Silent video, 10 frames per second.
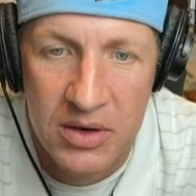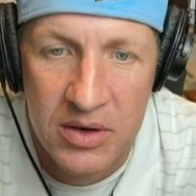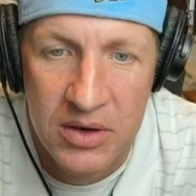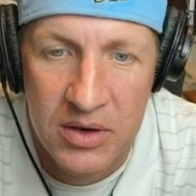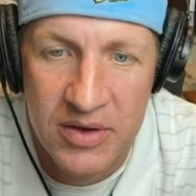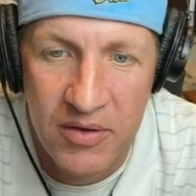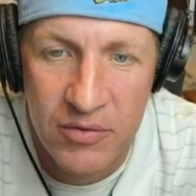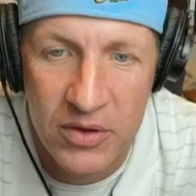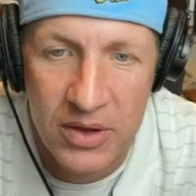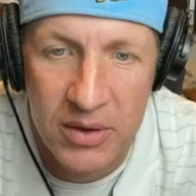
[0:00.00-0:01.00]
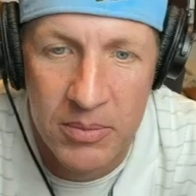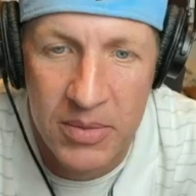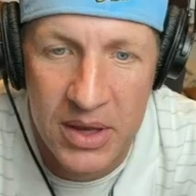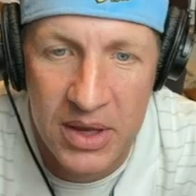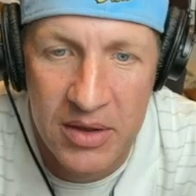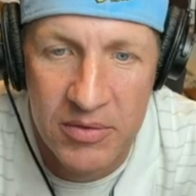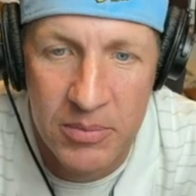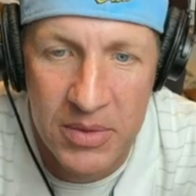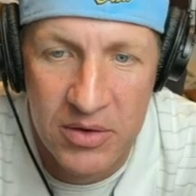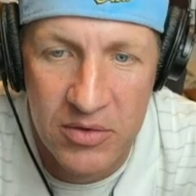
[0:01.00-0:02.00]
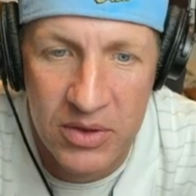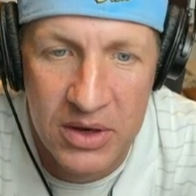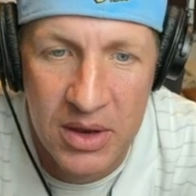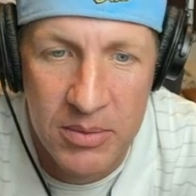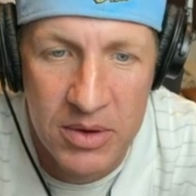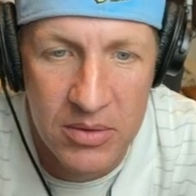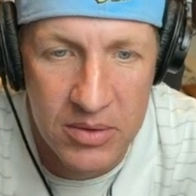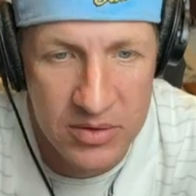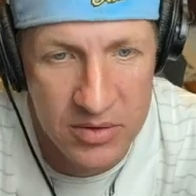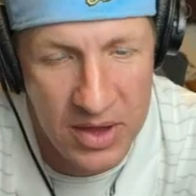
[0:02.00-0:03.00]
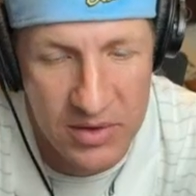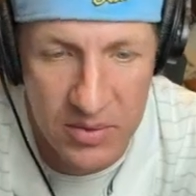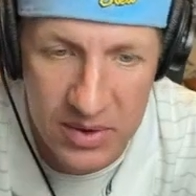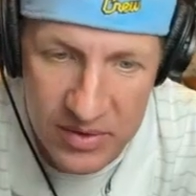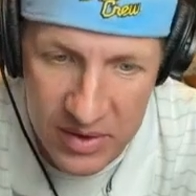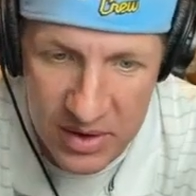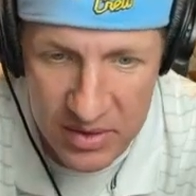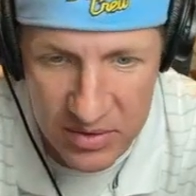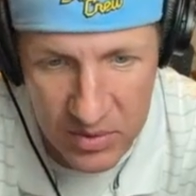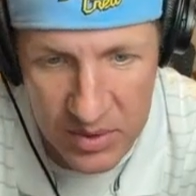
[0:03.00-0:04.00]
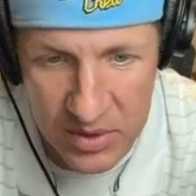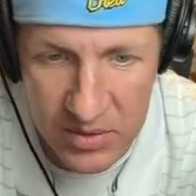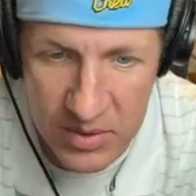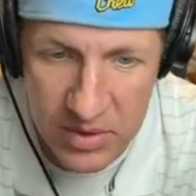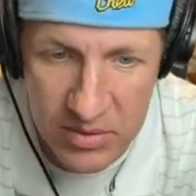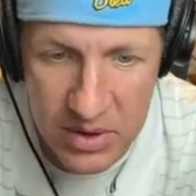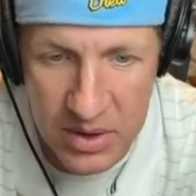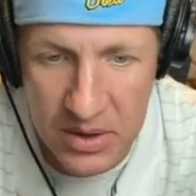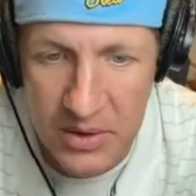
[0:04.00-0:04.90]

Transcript: Did Sal Frelick make his major league debut July 22nd, 2023?